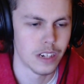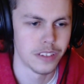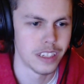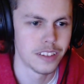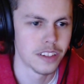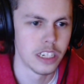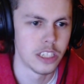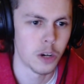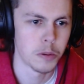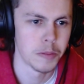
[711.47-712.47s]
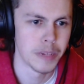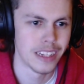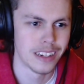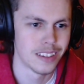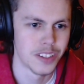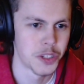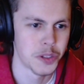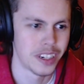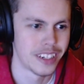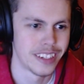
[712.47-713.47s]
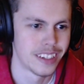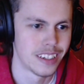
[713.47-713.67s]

He's gonna dob him in, surely.